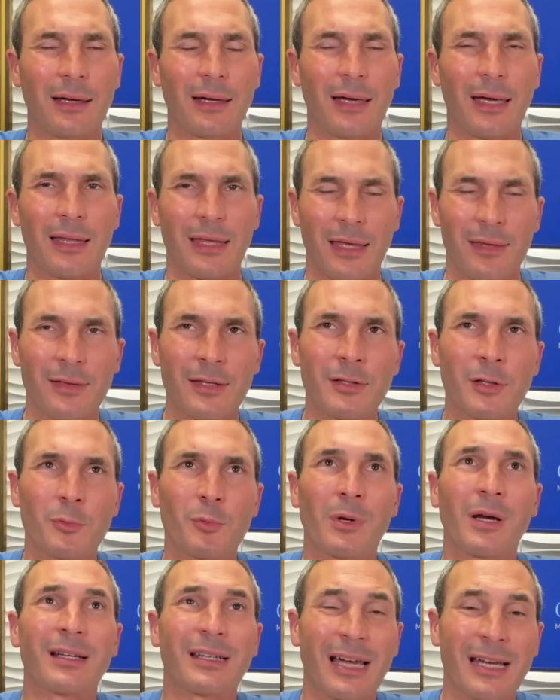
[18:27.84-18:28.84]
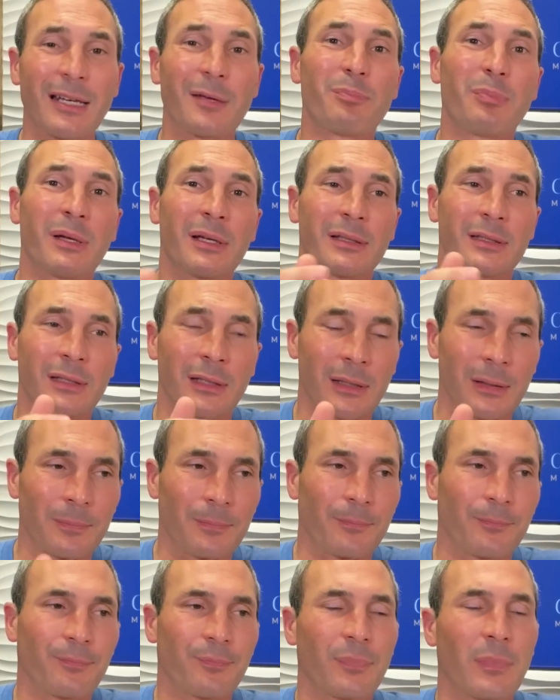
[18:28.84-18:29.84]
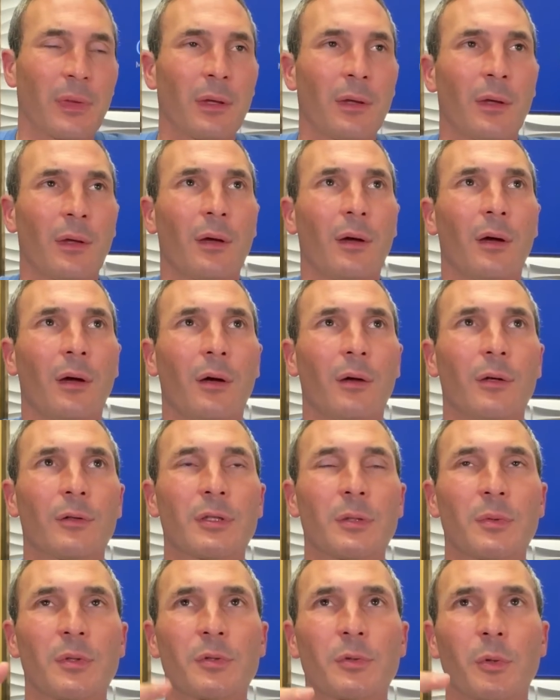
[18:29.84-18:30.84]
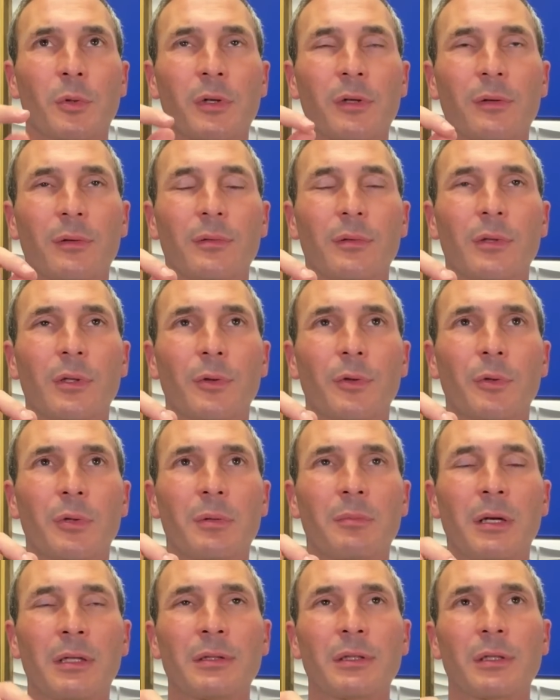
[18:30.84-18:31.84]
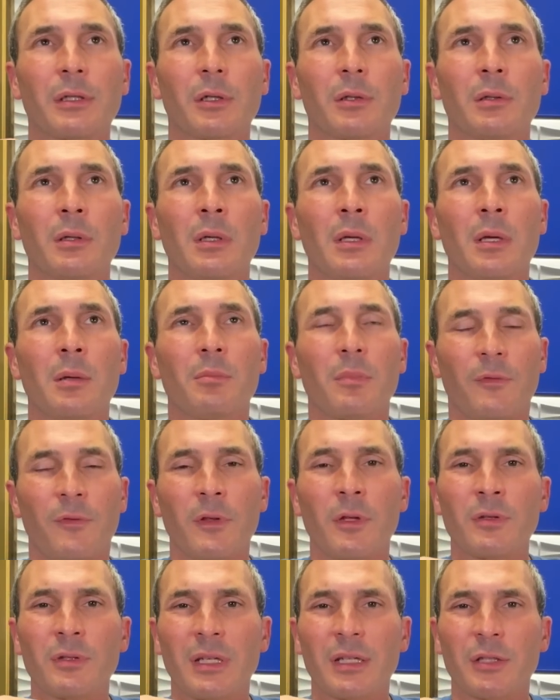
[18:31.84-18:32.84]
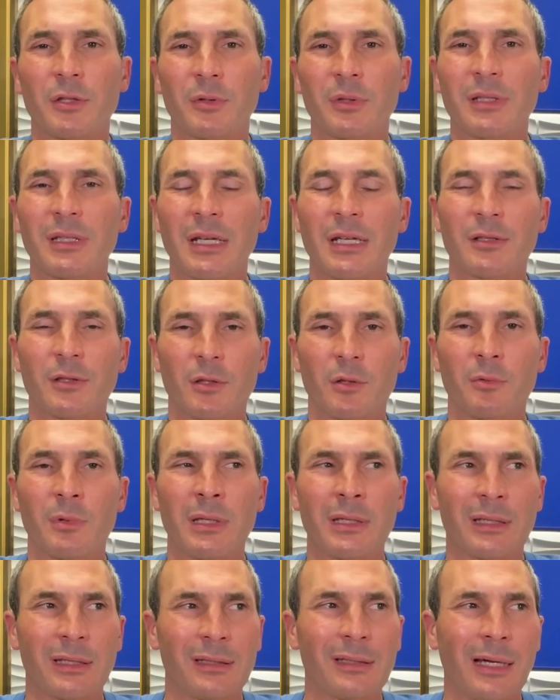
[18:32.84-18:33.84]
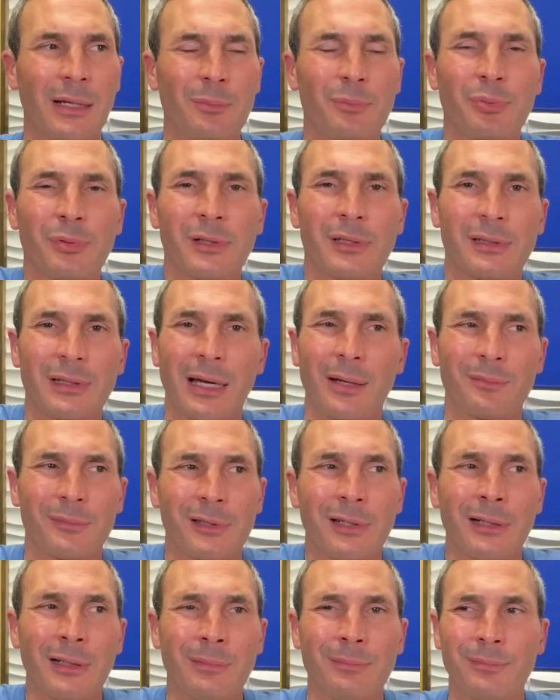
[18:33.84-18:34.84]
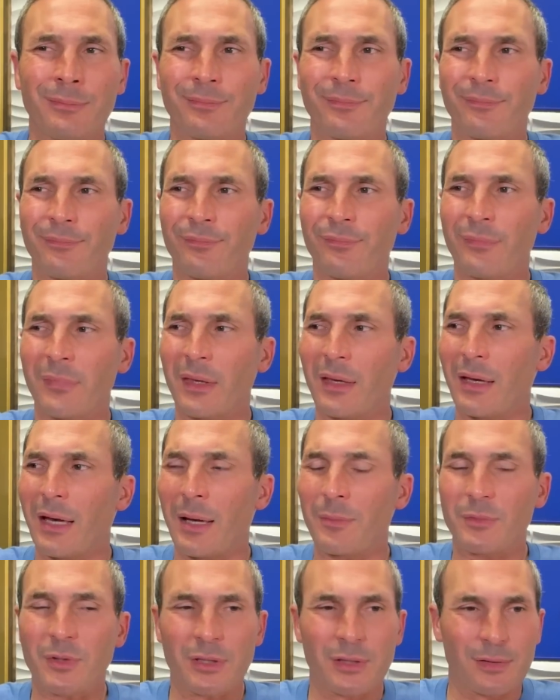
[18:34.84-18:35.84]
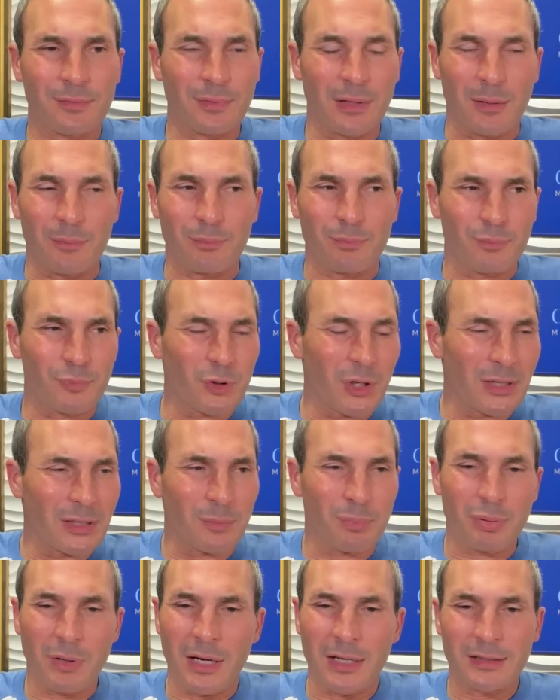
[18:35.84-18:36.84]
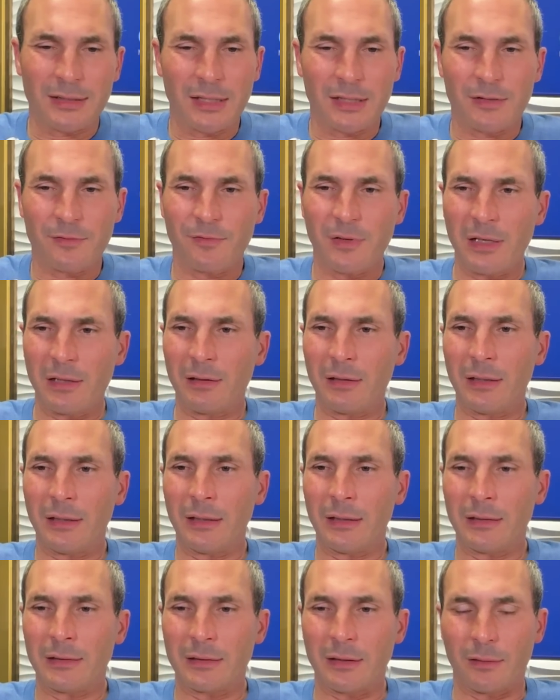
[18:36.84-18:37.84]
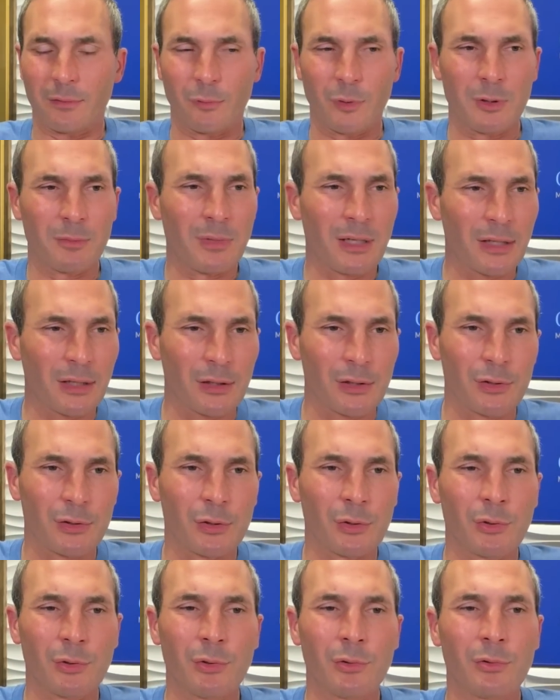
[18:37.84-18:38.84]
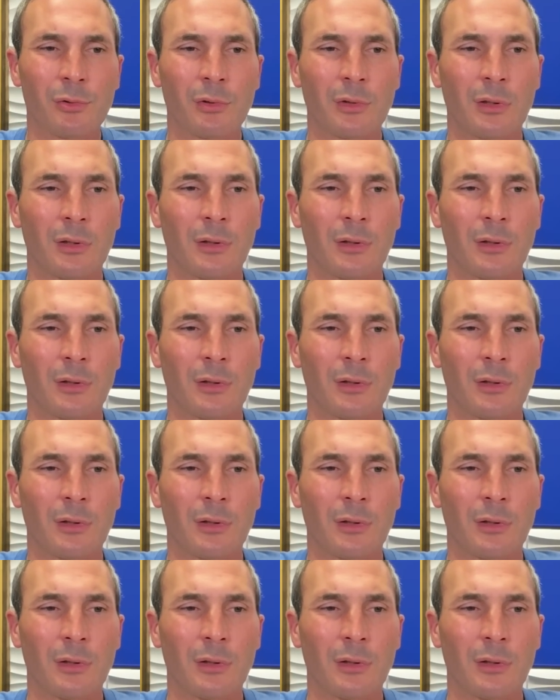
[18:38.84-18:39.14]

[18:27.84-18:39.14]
and, and this is where I kind of picked up uh, on some of the story, you know, three months ago. But for those next three days of the weekend, I'm pretty, I'm numb. I'm just, I'm trying to process feelings and what am I gonna do,